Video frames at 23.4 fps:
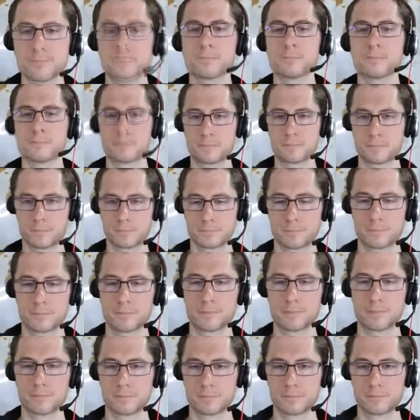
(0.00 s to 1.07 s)

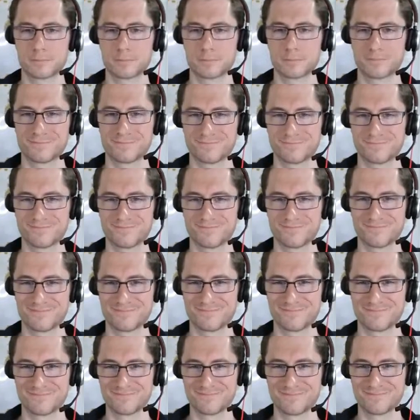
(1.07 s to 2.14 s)

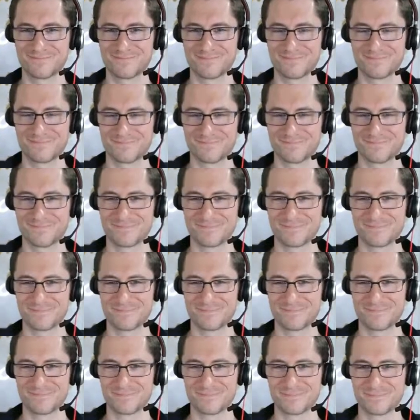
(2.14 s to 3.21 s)

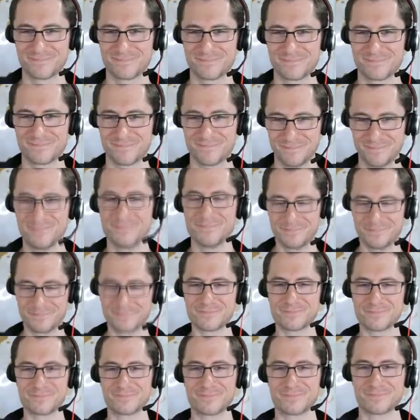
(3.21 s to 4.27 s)

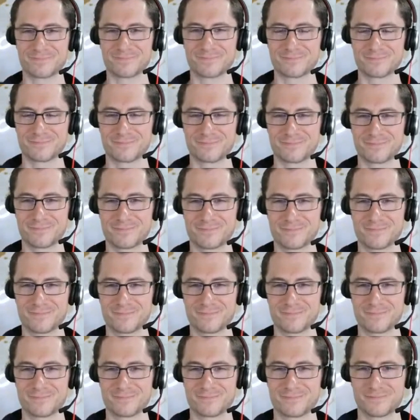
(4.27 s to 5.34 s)

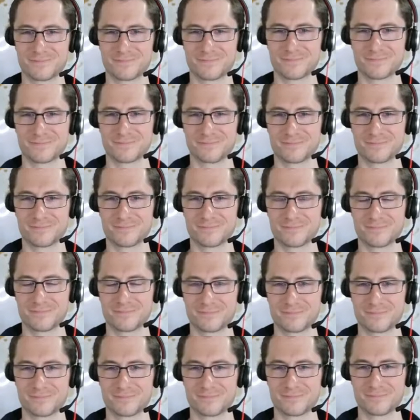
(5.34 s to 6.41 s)

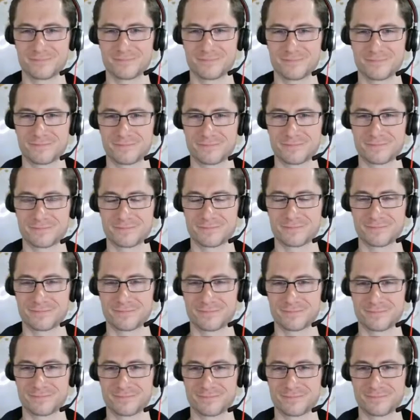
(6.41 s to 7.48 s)

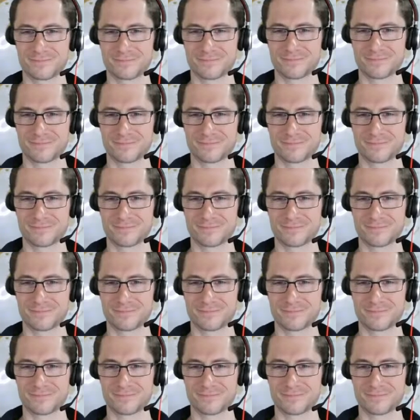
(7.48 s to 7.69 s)
No words are spoken by the person on screen.